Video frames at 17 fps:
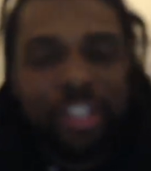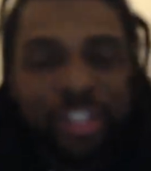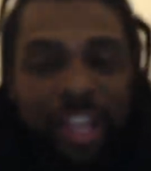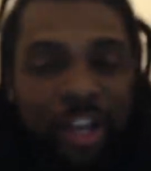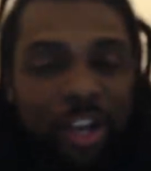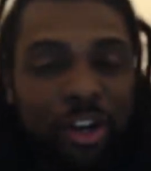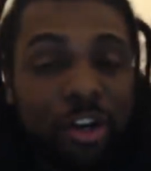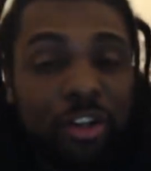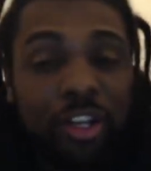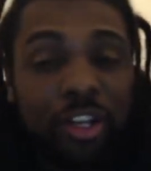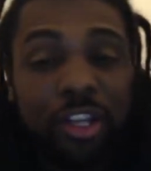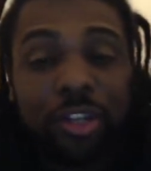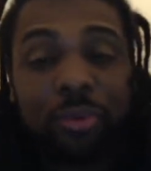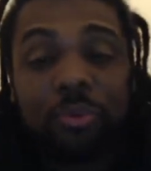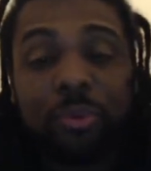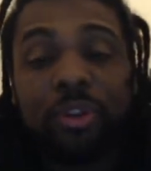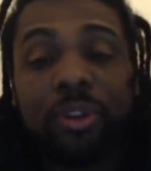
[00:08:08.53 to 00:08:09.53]
that card that
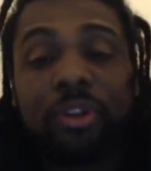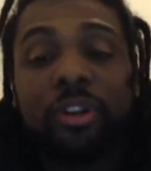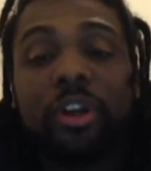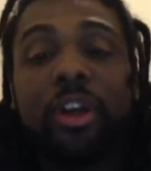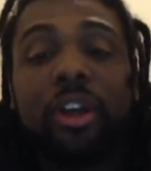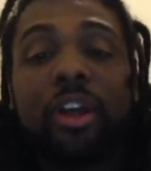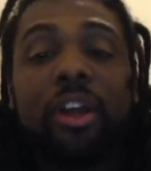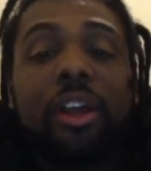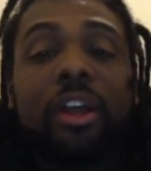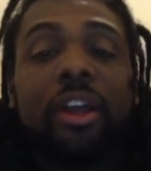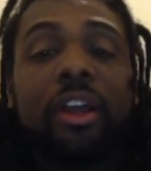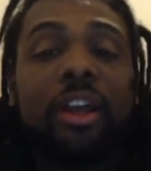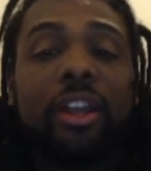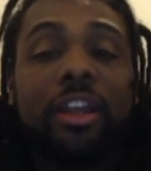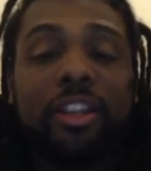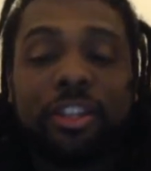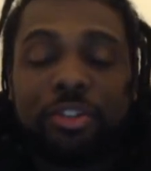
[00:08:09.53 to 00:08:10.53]
you want.
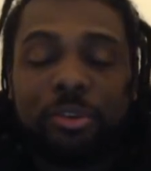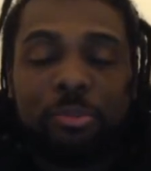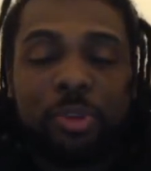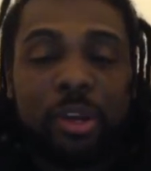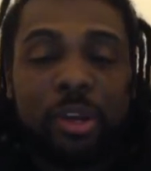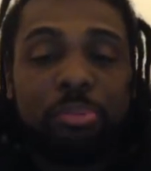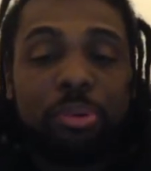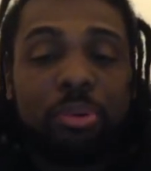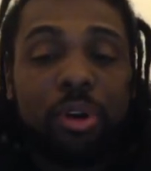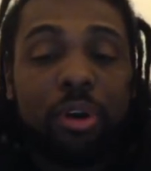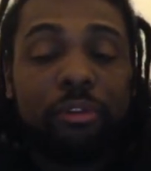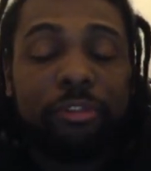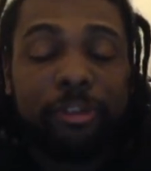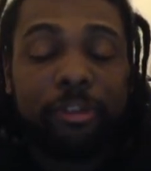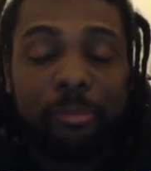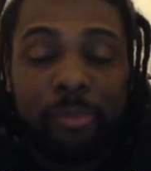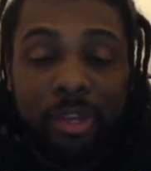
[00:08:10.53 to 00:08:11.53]
This will be a pro
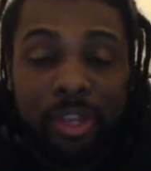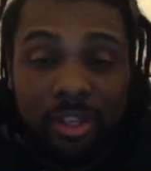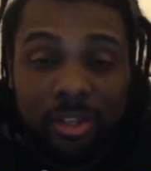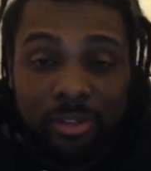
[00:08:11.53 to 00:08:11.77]
for me.